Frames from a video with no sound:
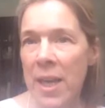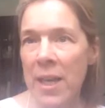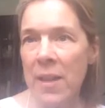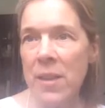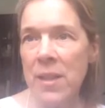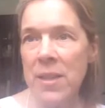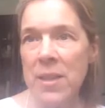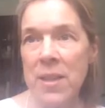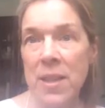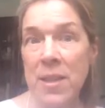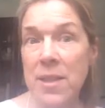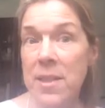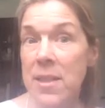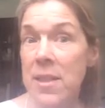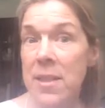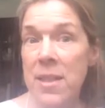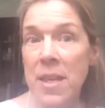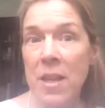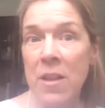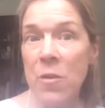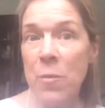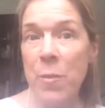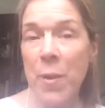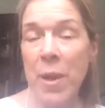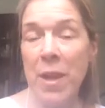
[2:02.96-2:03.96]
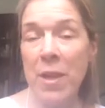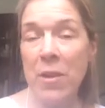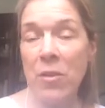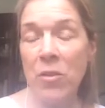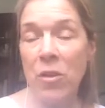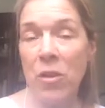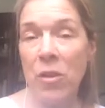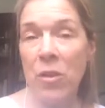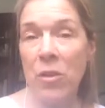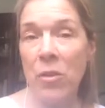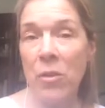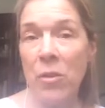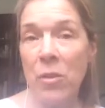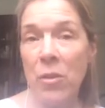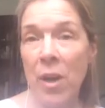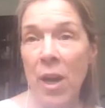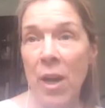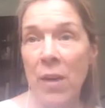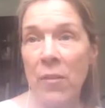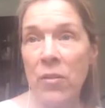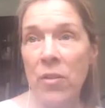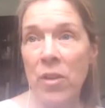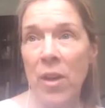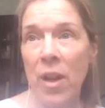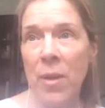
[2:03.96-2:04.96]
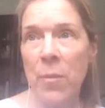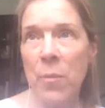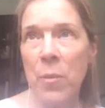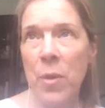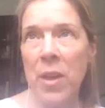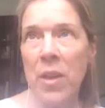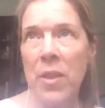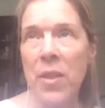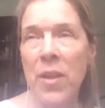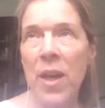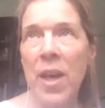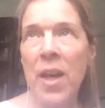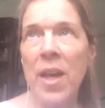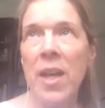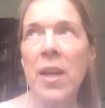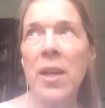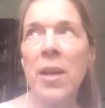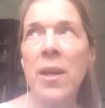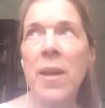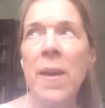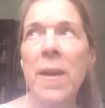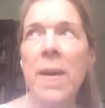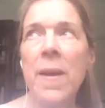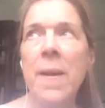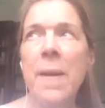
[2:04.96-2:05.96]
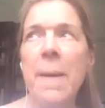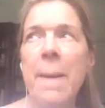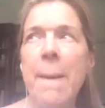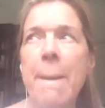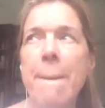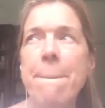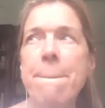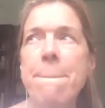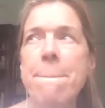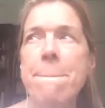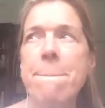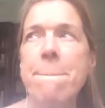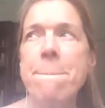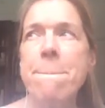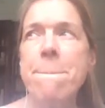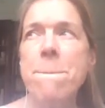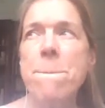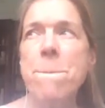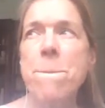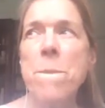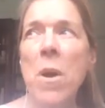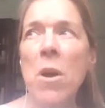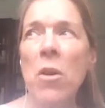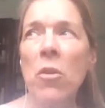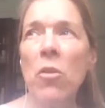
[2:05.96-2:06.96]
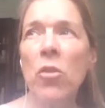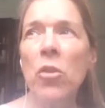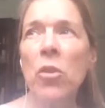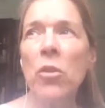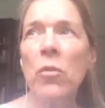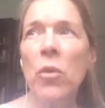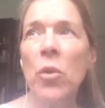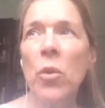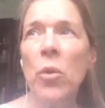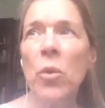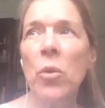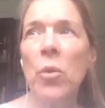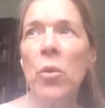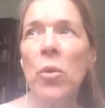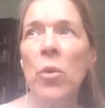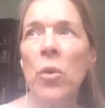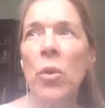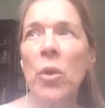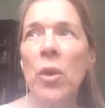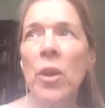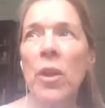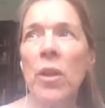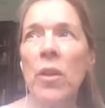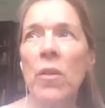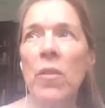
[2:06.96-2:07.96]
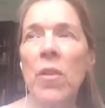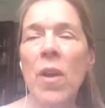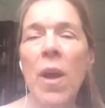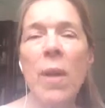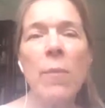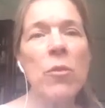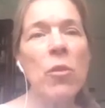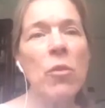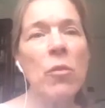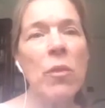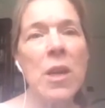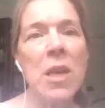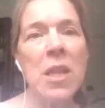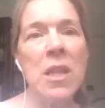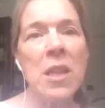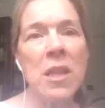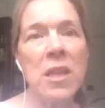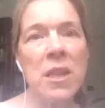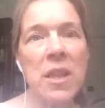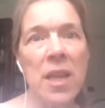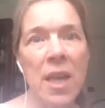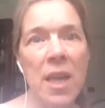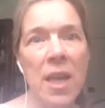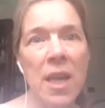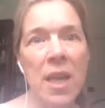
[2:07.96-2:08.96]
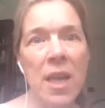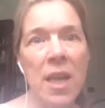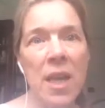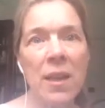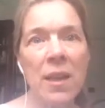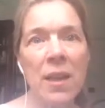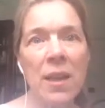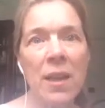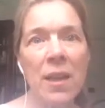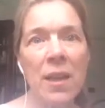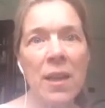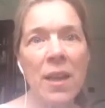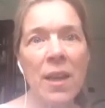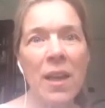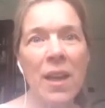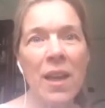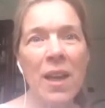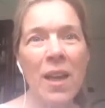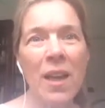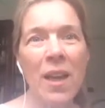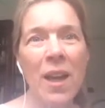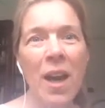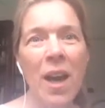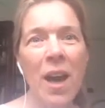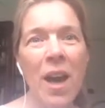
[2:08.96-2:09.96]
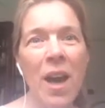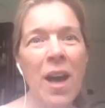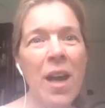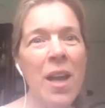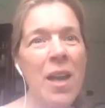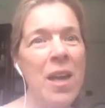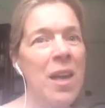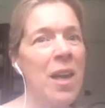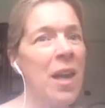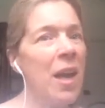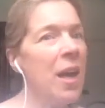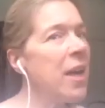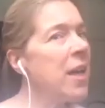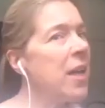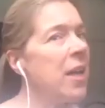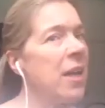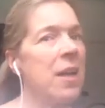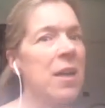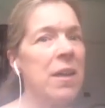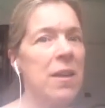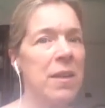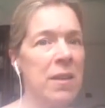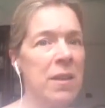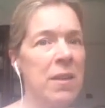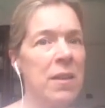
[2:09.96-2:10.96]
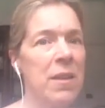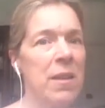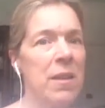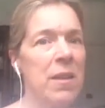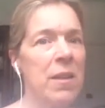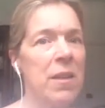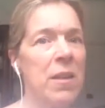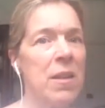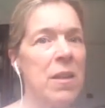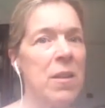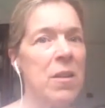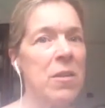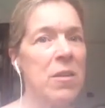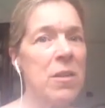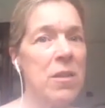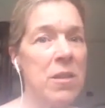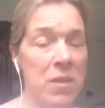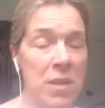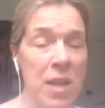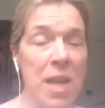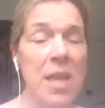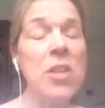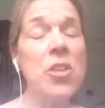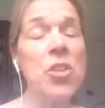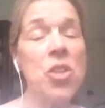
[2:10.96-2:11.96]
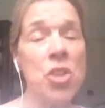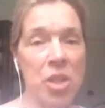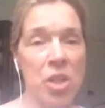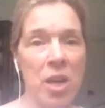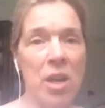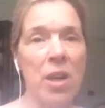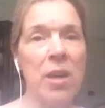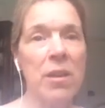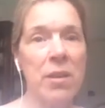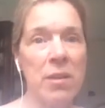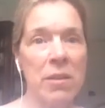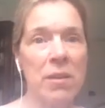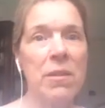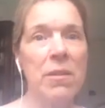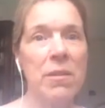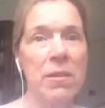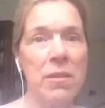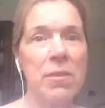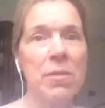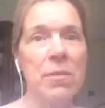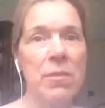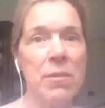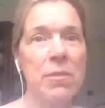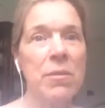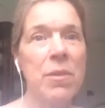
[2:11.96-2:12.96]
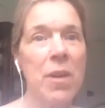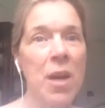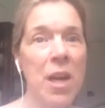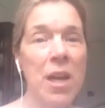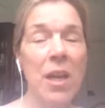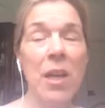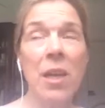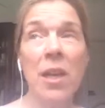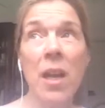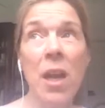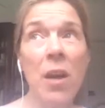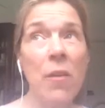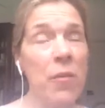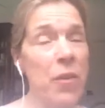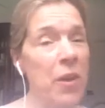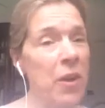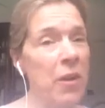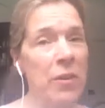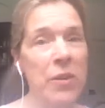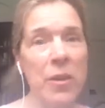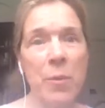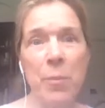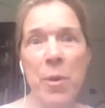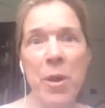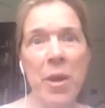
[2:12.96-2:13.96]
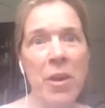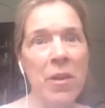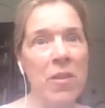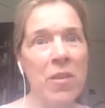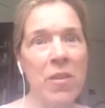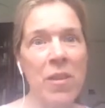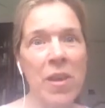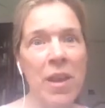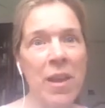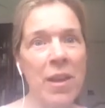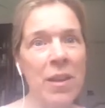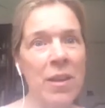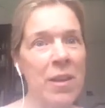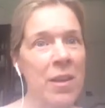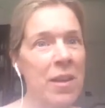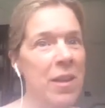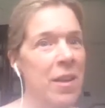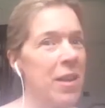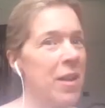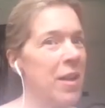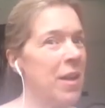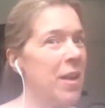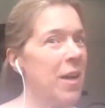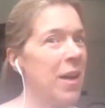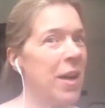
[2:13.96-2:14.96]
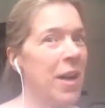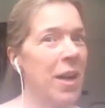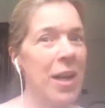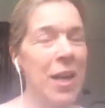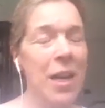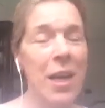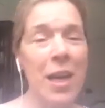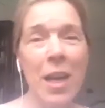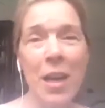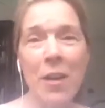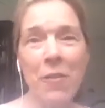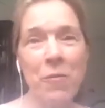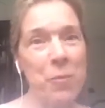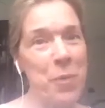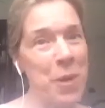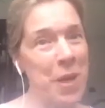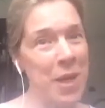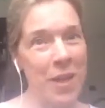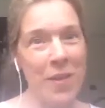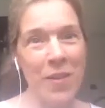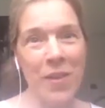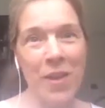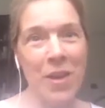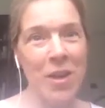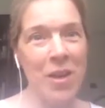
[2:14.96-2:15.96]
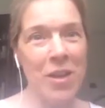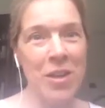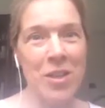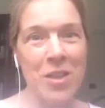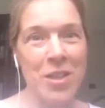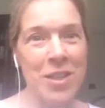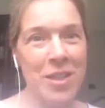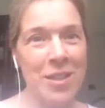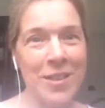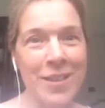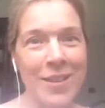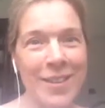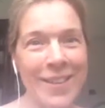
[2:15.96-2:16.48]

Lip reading: that I didn't expect to have time with, and most of all, time to really think. I like nature. I love hearing the birds sing. I love being in the garden.